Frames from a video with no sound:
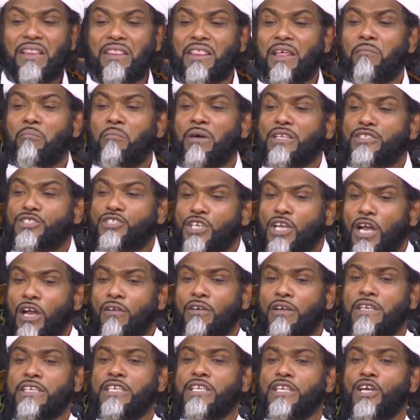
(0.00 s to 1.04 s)
The
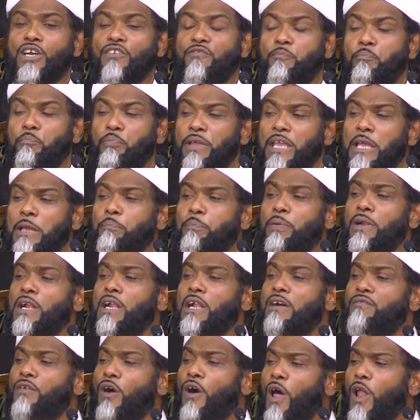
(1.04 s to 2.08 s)
majority of
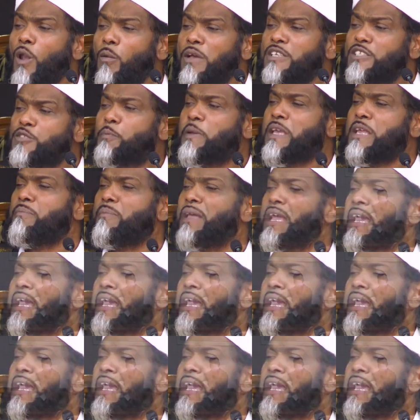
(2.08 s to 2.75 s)
people have always been